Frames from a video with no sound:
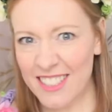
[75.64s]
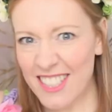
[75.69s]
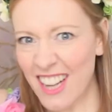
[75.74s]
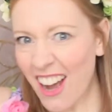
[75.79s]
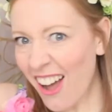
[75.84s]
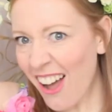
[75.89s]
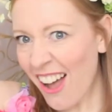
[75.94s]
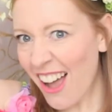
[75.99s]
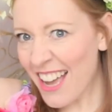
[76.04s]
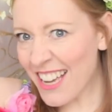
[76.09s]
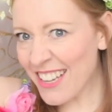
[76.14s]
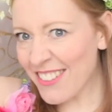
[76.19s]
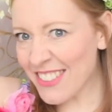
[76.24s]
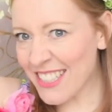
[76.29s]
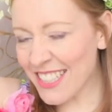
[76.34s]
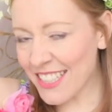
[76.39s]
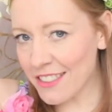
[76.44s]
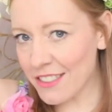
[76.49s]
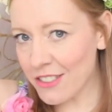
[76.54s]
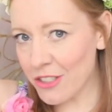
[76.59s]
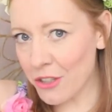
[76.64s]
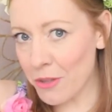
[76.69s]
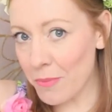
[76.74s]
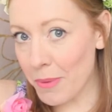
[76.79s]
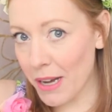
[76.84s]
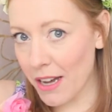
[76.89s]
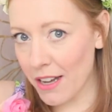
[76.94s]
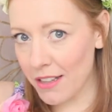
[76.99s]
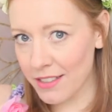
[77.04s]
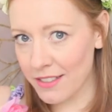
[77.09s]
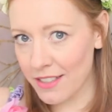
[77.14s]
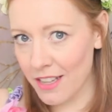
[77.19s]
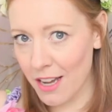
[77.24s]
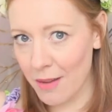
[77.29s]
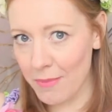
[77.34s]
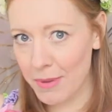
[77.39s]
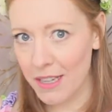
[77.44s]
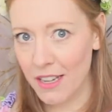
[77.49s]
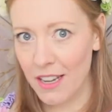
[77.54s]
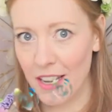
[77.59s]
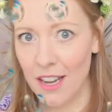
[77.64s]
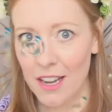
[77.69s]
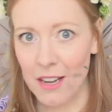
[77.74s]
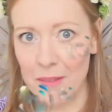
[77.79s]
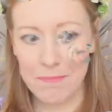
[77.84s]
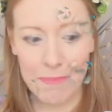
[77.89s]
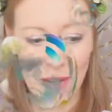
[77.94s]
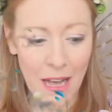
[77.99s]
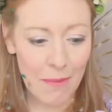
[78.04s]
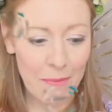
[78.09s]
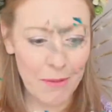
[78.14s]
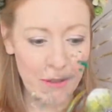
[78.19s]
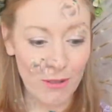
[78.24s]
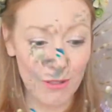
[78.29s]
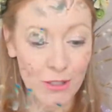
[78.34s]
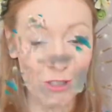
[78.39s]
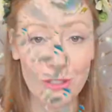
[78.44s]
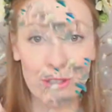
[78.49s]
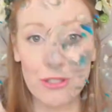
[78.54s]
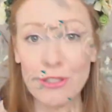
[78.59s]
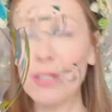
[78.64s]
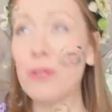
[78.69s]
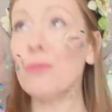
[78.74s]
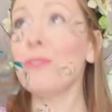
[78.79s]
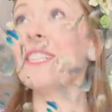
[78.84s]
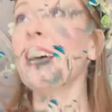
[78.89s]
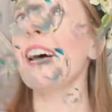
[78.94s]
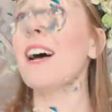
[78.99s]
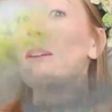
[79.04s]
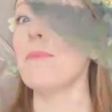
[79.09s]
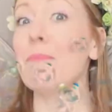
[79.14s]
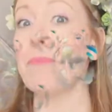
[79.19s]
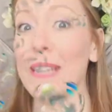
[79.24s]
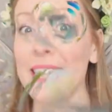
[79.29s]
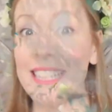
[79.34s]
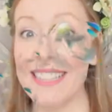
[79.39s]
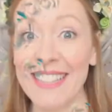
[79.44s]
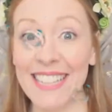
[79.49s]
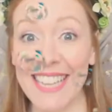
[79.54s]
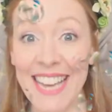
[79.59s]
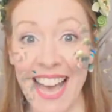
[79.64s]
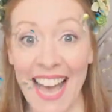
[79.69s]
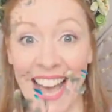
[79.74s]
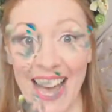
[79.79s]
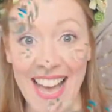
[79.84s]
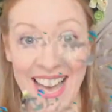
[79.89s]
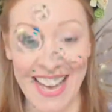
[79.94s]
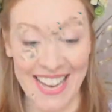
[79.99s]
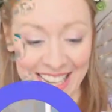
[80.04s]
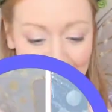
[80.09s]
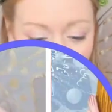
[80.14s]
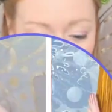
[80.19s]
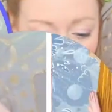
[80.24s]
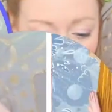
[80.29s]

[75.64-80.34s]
dives into the bathtub, bubbles shoot up in the air.